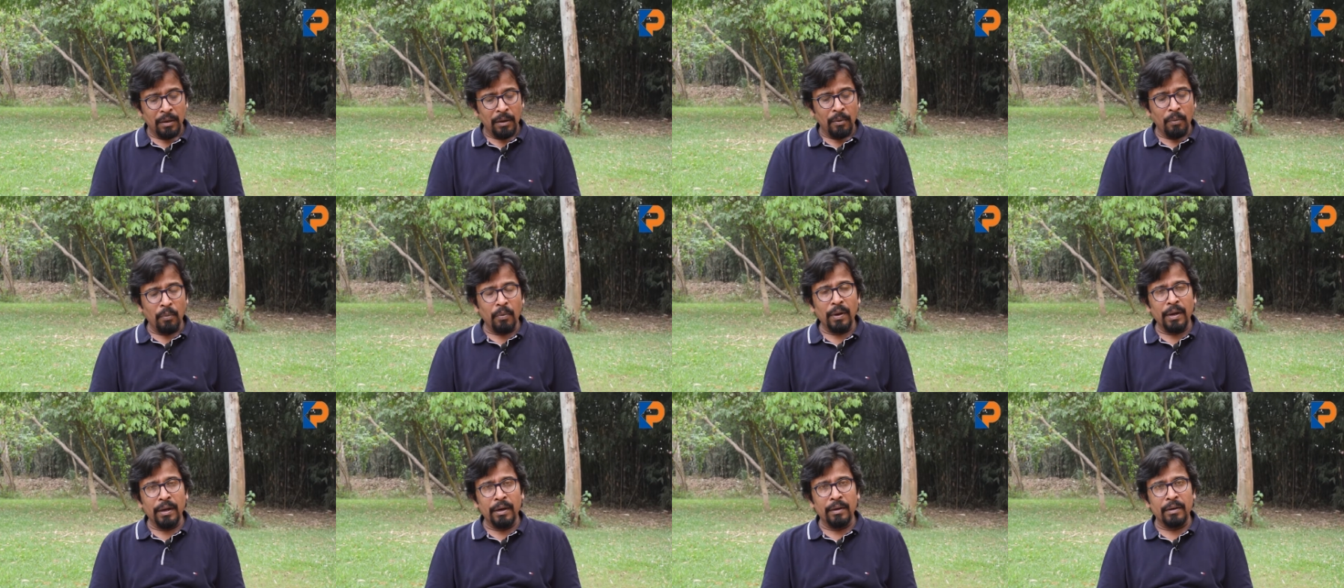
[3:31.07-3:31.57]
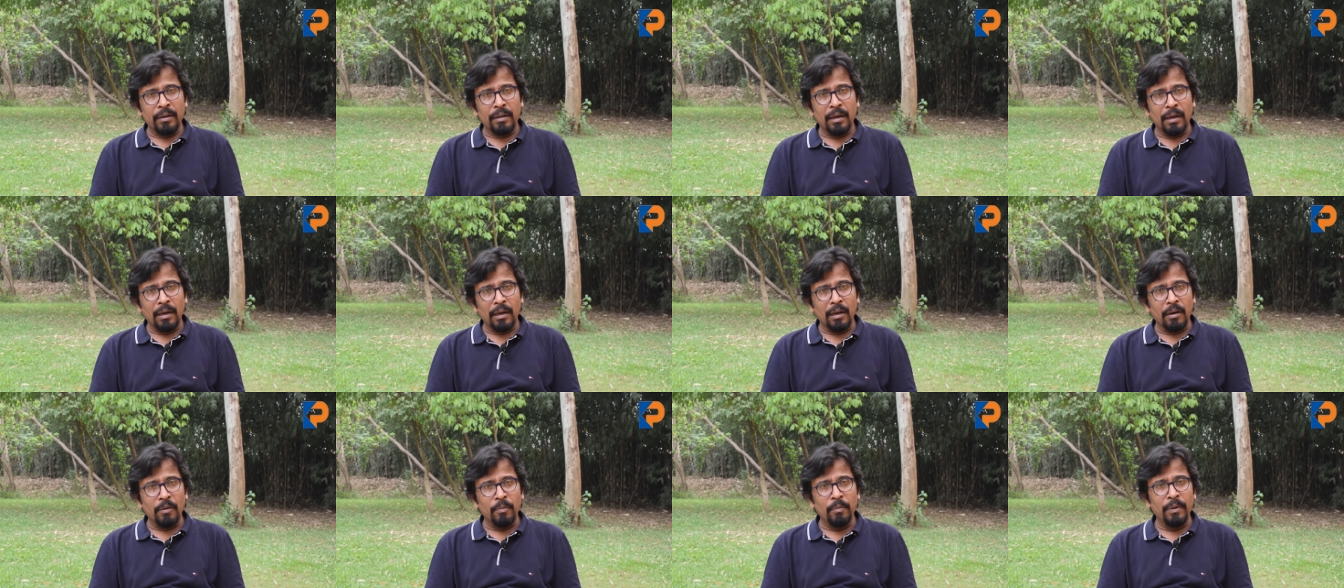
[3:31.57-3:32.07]
where the
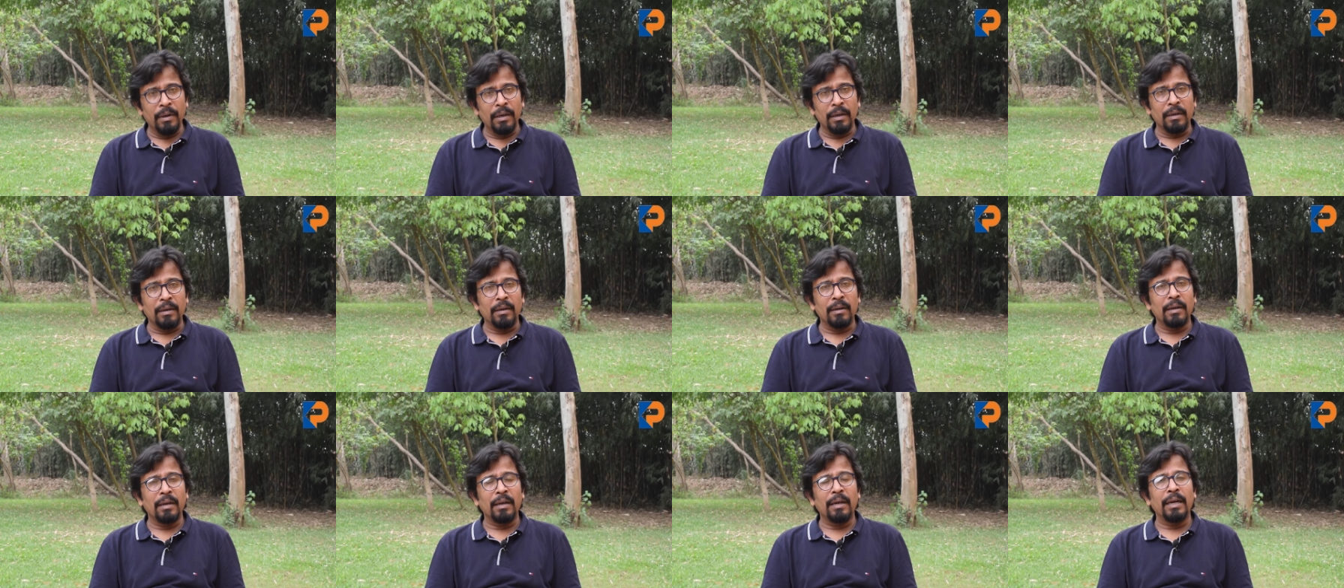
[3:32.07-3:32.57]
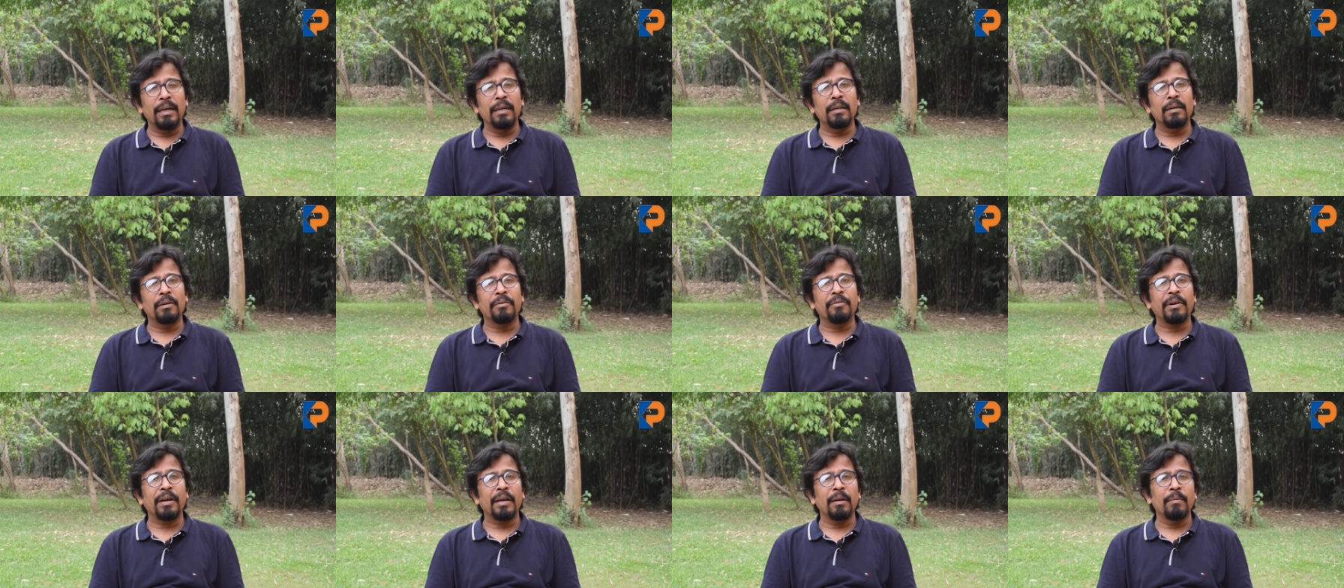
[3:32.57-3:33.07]
urban and the
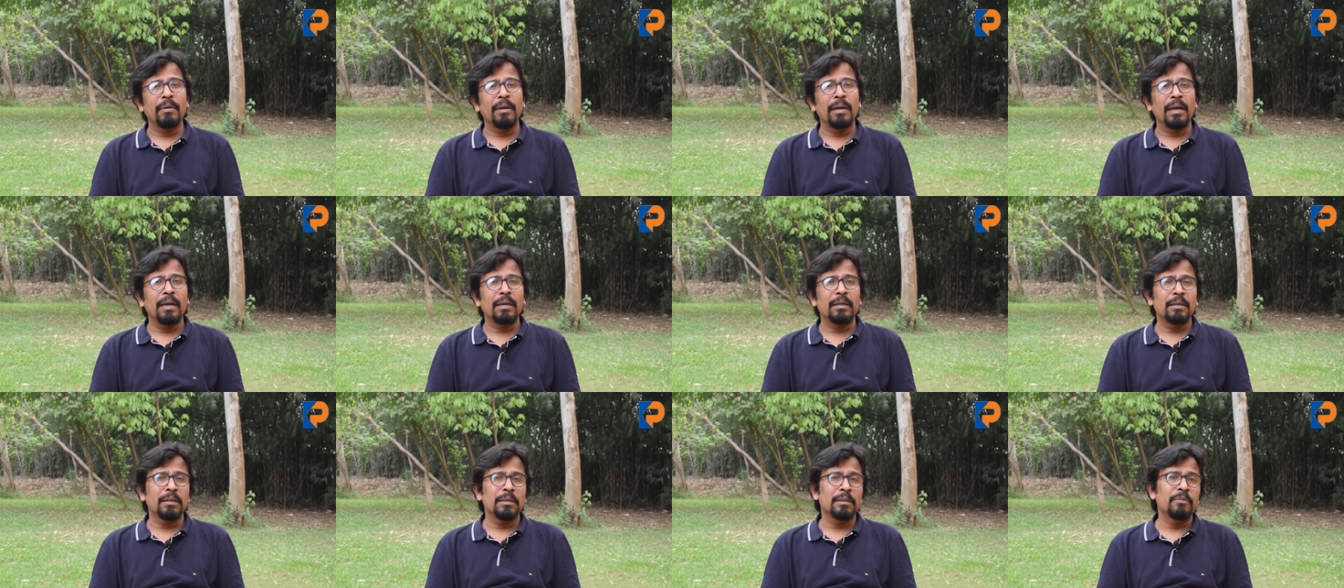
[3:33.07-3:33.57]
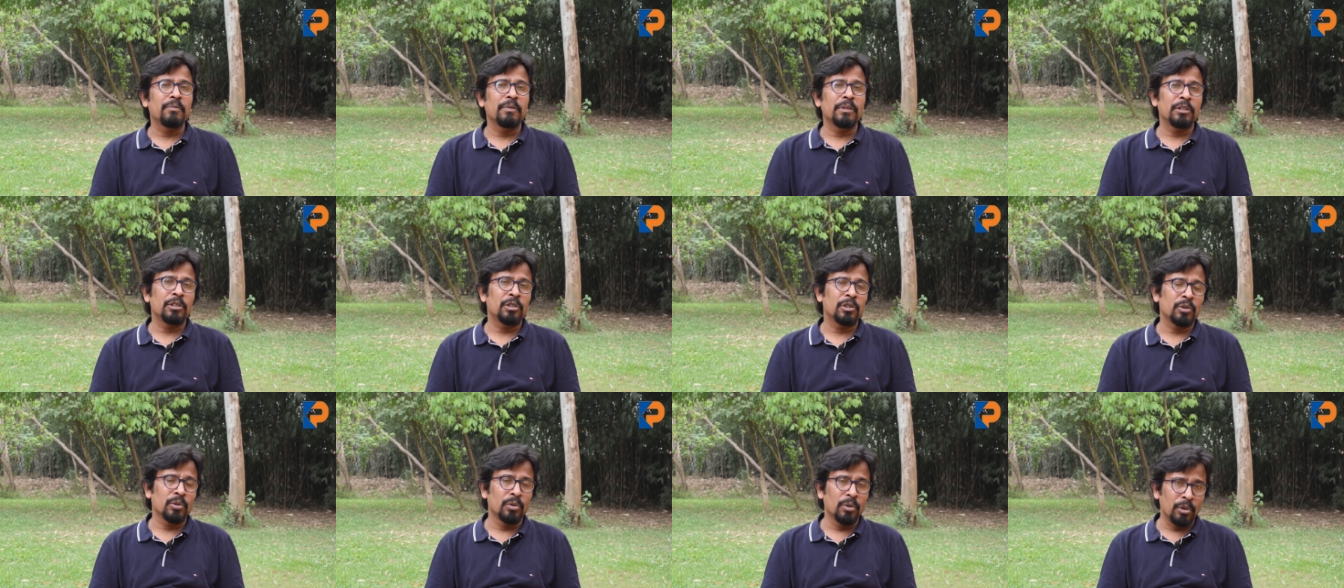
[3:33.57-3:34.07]
tribal artists were
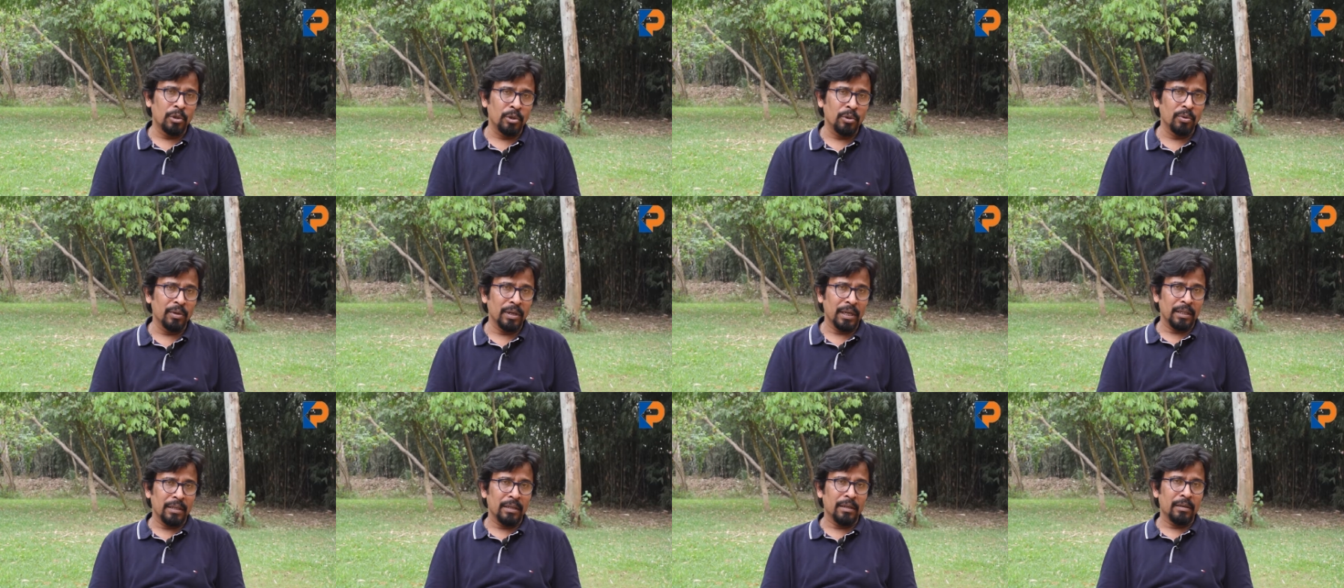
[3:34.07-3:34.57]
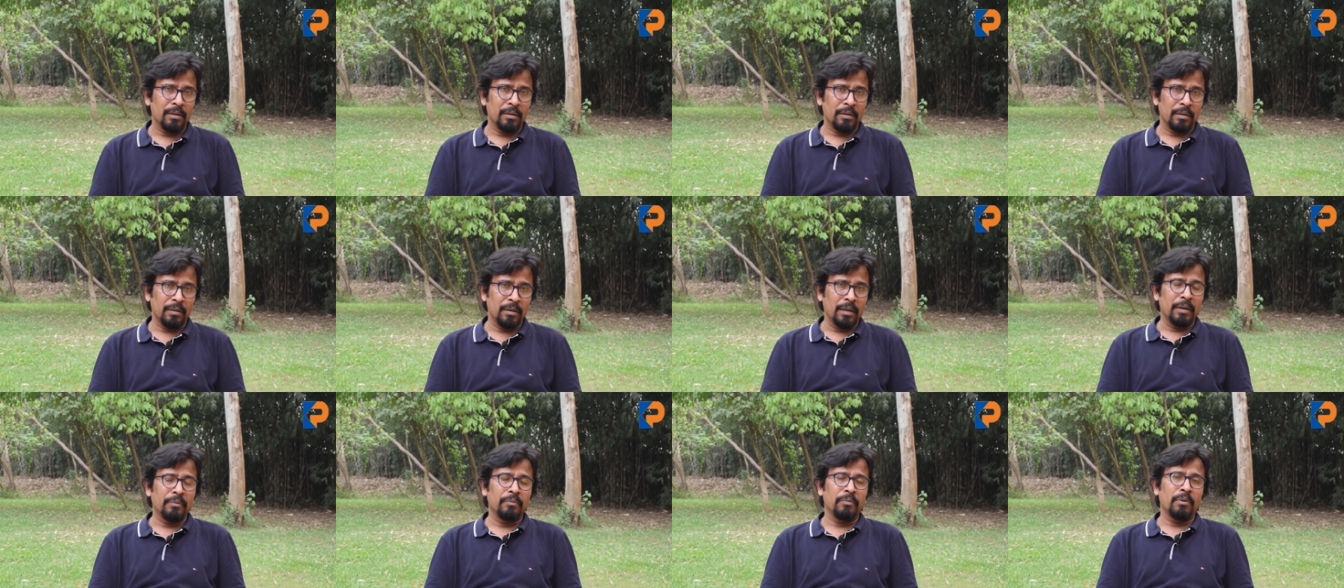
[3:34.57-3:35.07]
showed together,
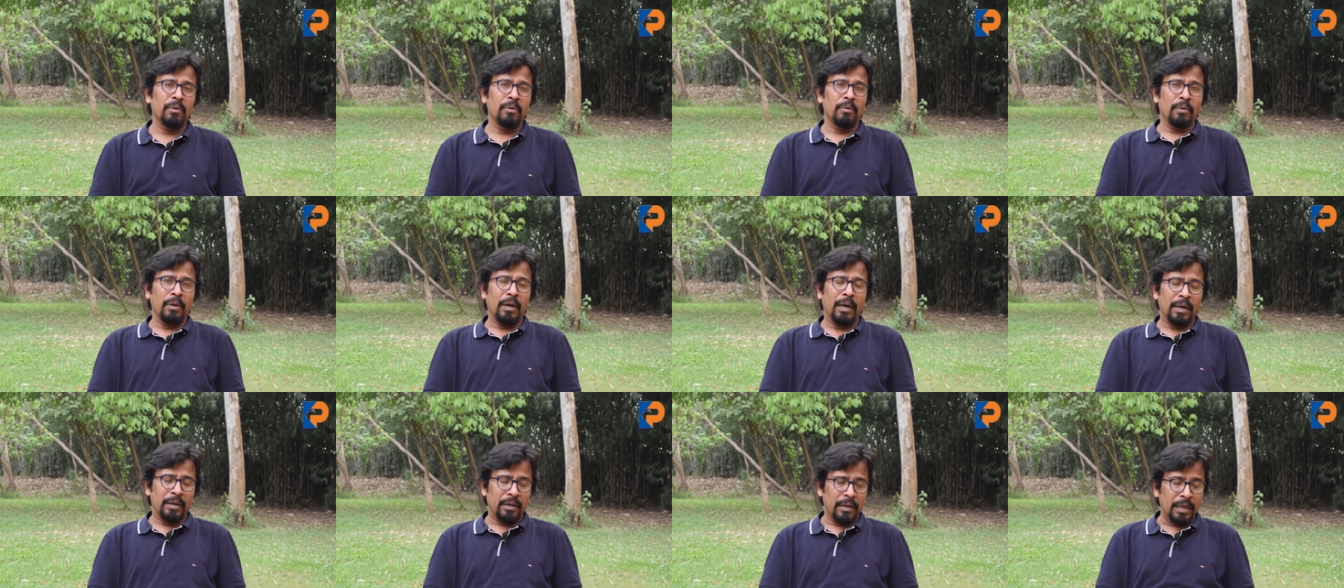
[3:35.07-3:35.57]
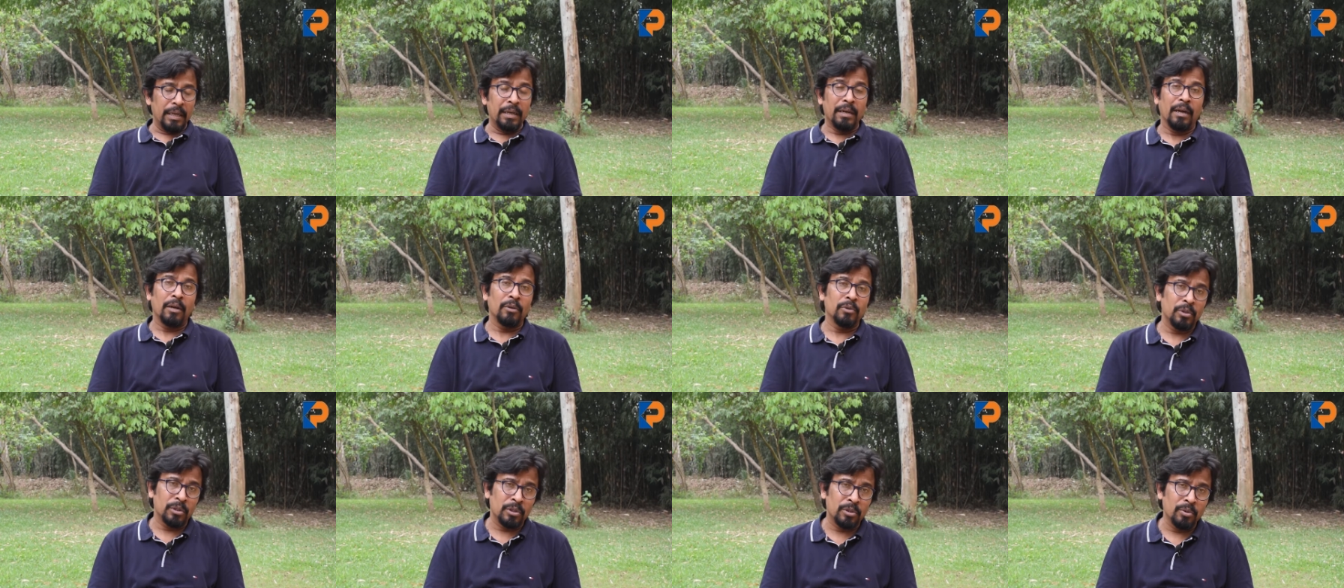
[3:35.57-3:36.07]
are
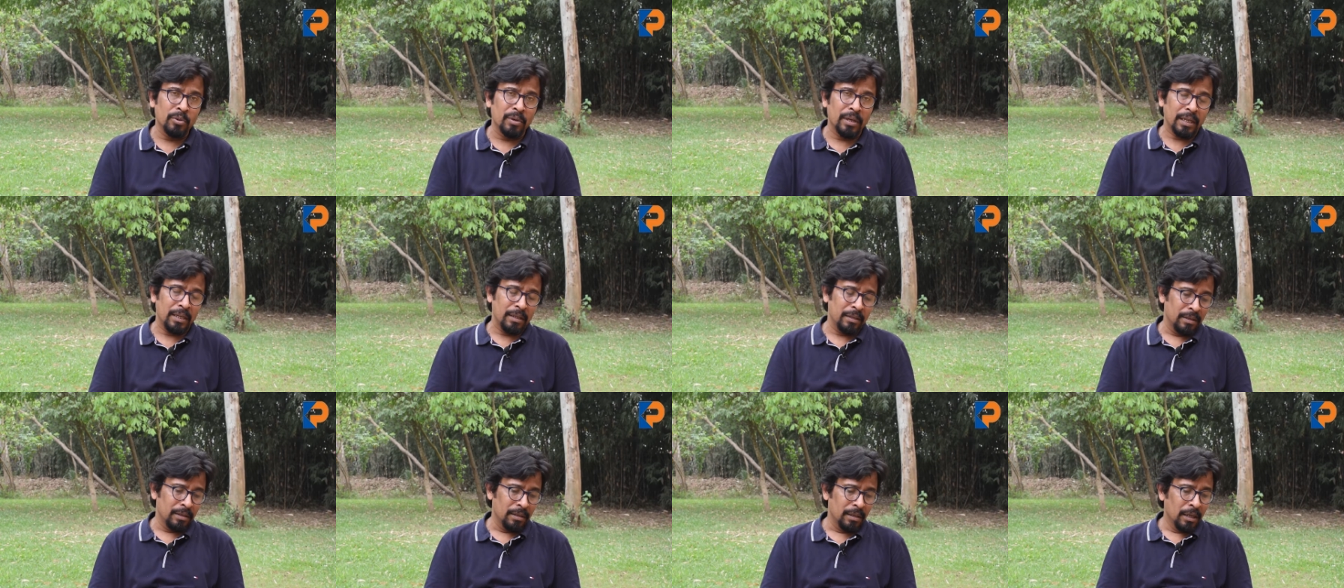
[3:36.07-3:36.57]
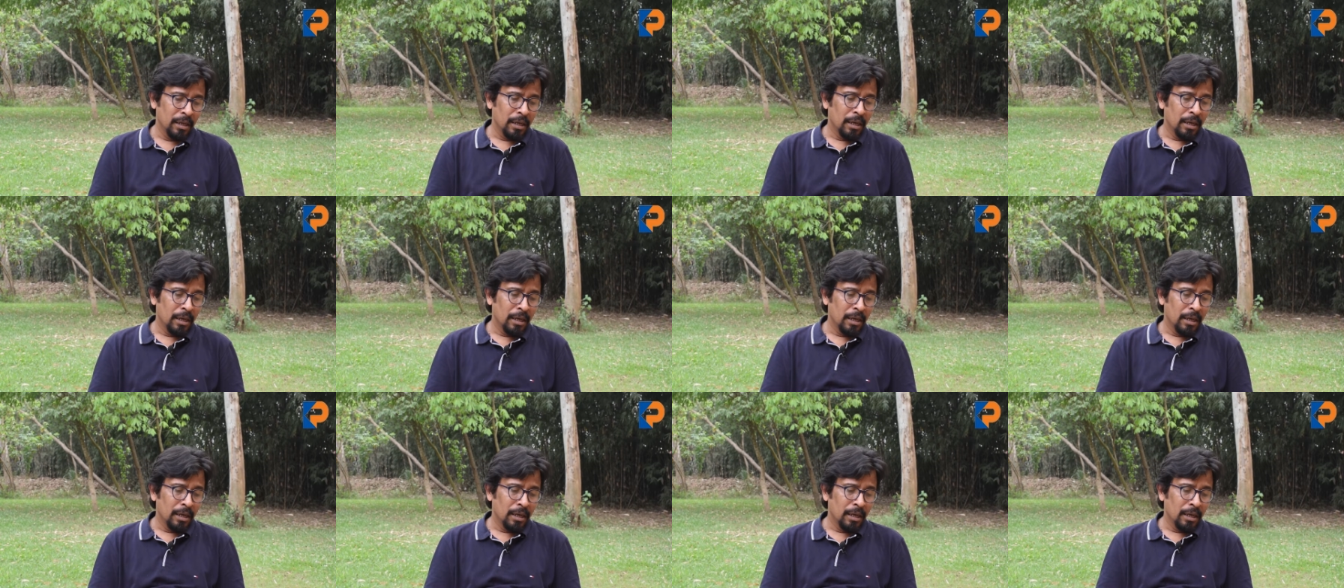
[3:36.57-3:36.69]
in-house together.